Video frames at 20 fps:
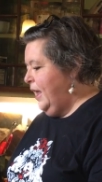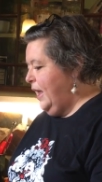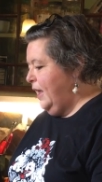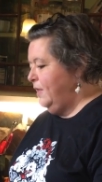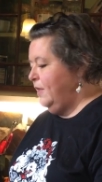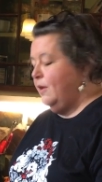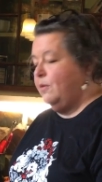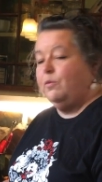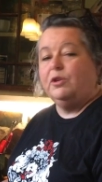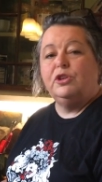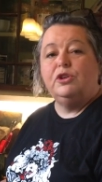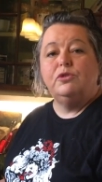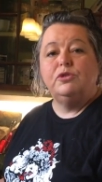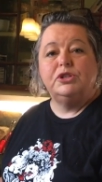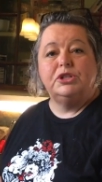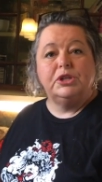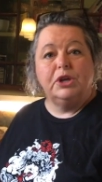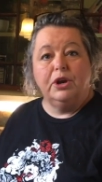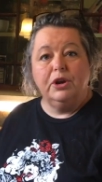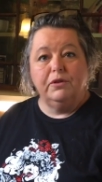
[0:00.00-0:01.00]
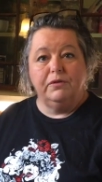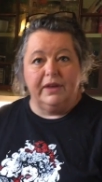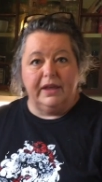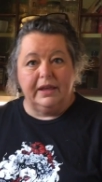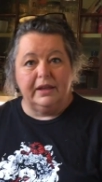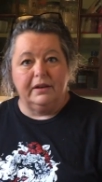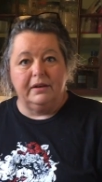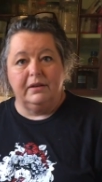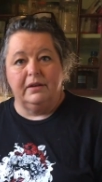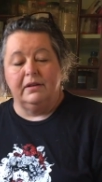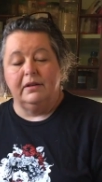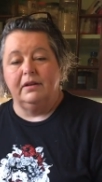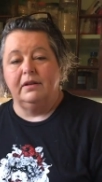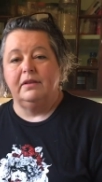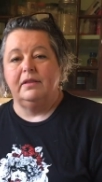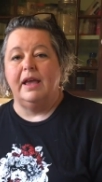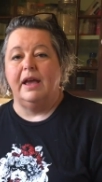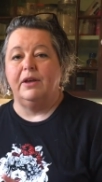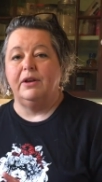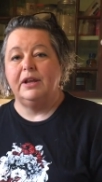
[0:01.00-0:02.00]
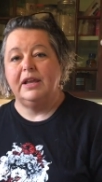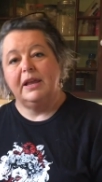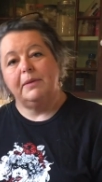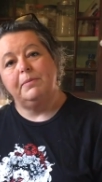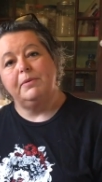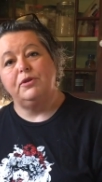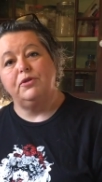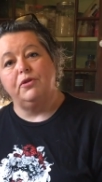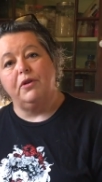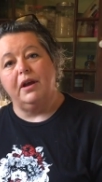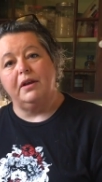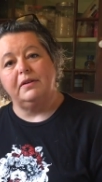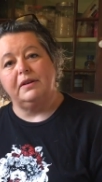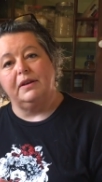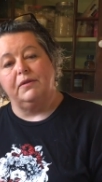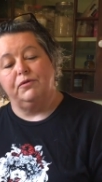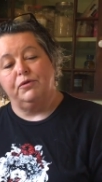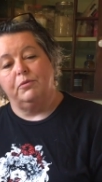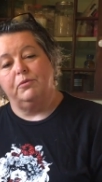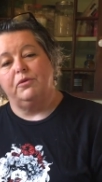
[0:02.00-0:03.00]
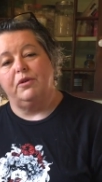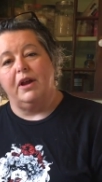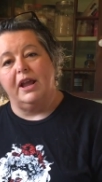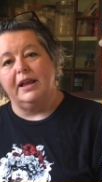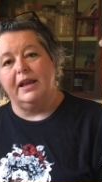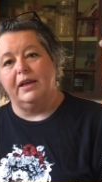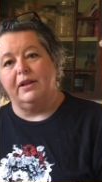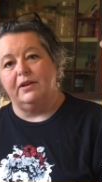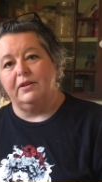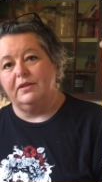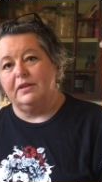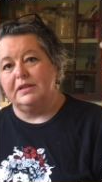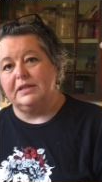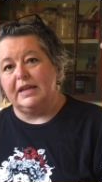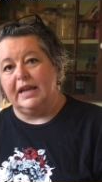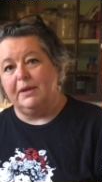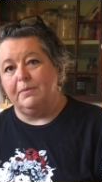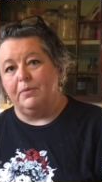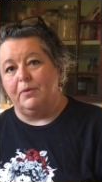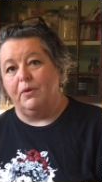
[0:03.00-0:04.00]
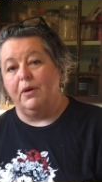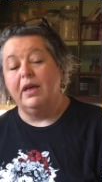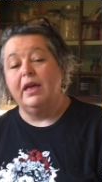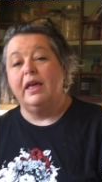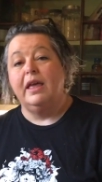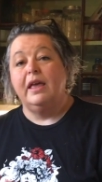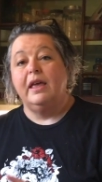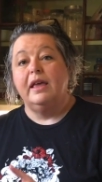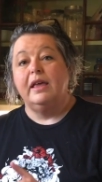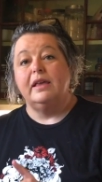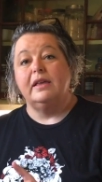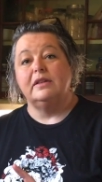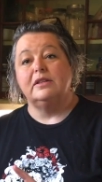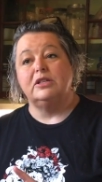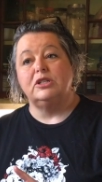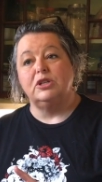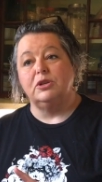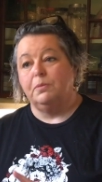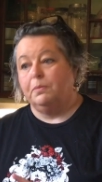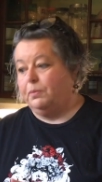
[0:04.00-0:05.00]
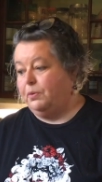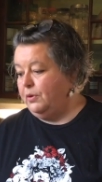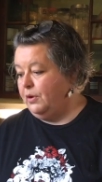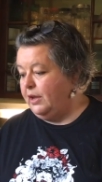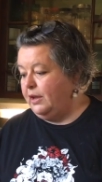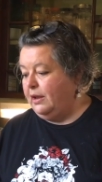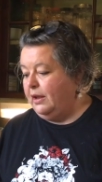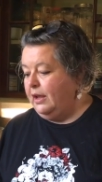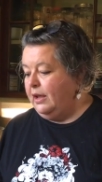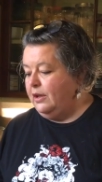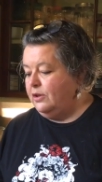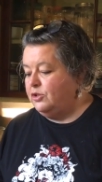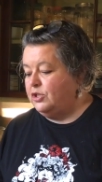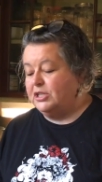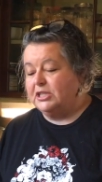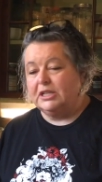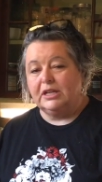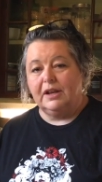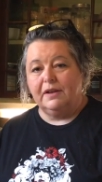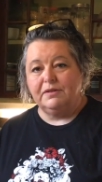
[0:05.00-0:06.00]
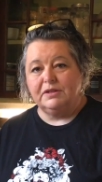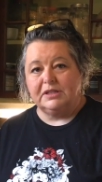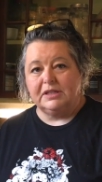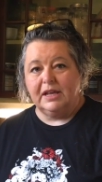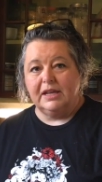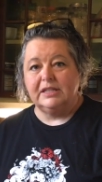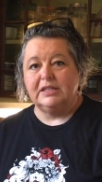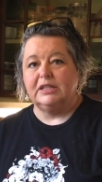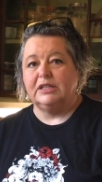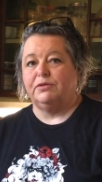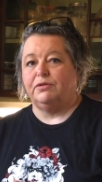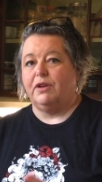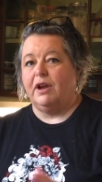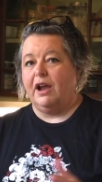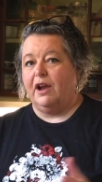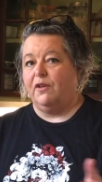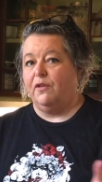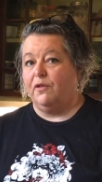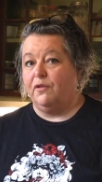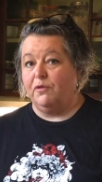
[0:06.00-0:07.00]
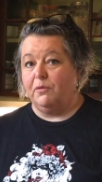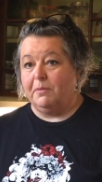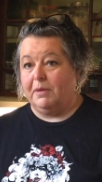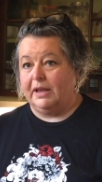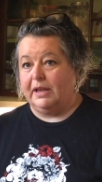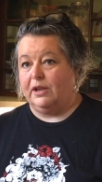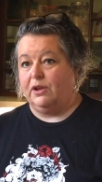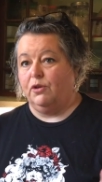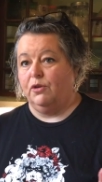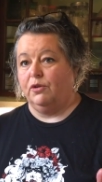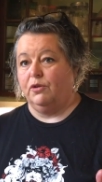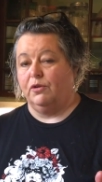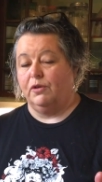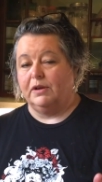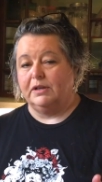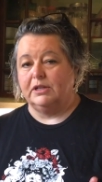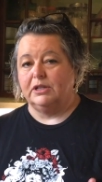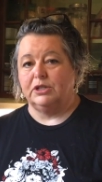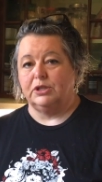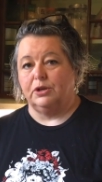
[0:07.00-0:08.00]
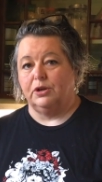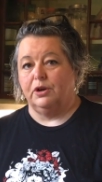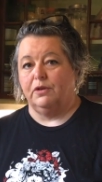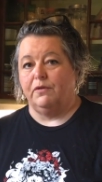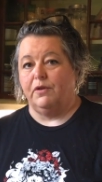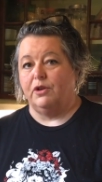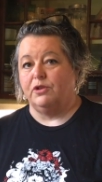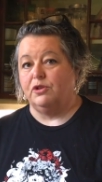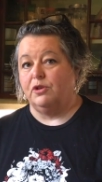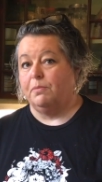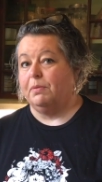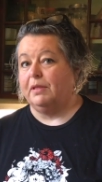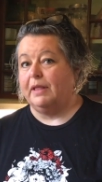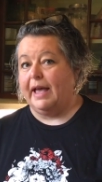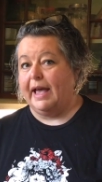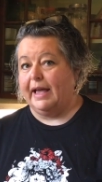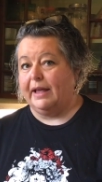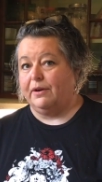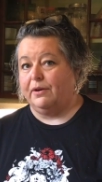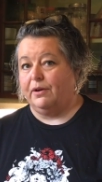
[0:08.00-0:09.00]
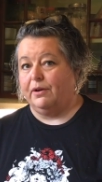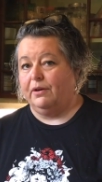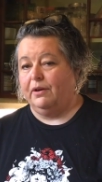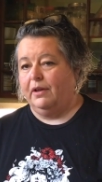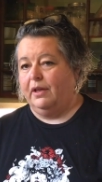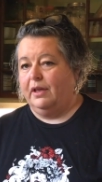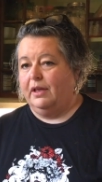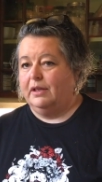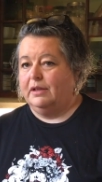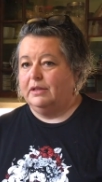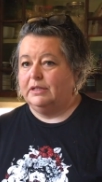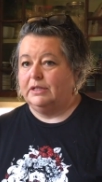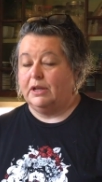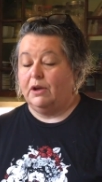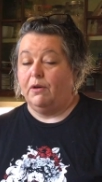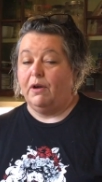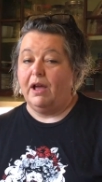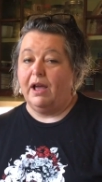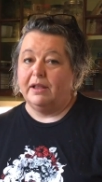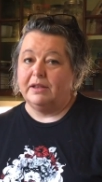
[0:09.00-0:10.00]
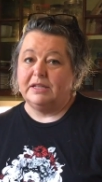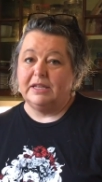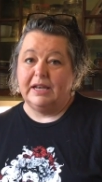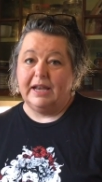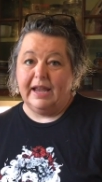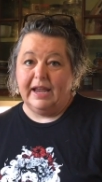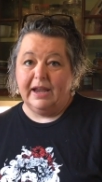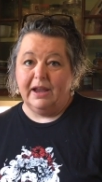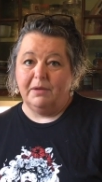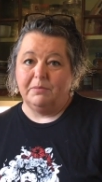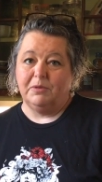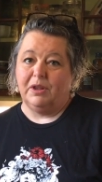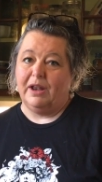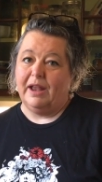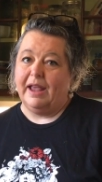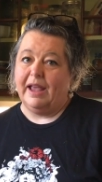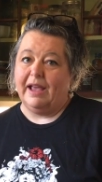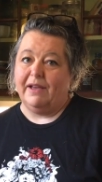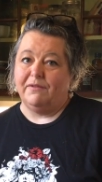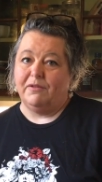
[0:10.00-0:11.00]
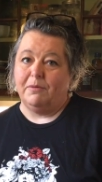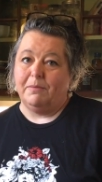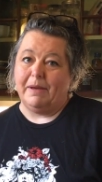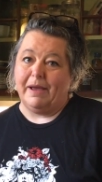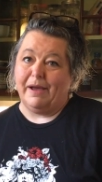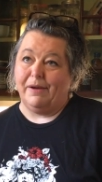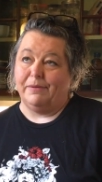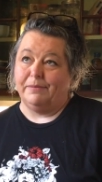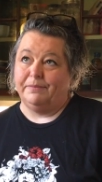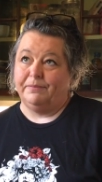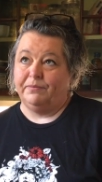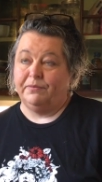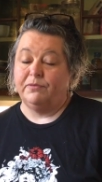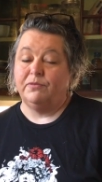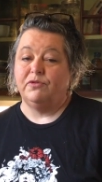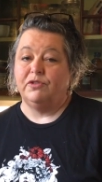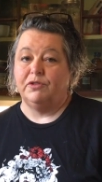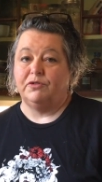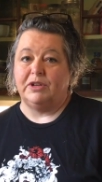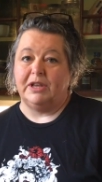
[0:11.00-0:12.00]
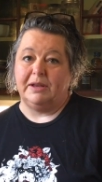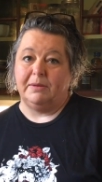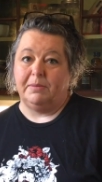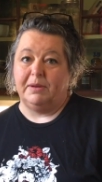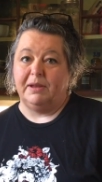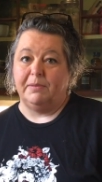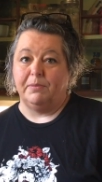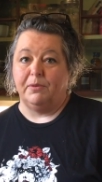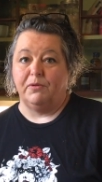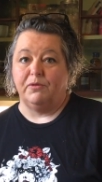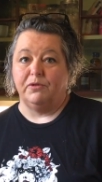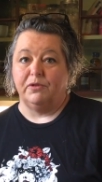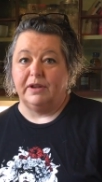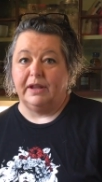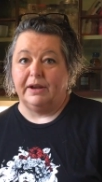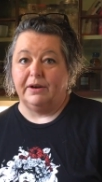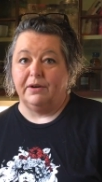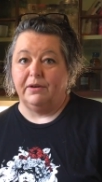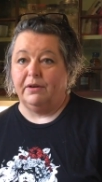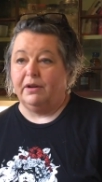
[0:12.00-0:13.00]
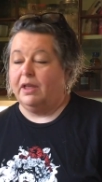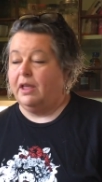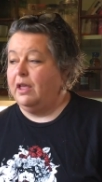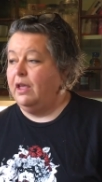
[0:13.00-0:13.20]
And then when you serve it, how to keep it dry, from drying out on the table is to put just enough slices for however many you're going to serve on your platter. So I, today I'm going to have about 15 people for dinner.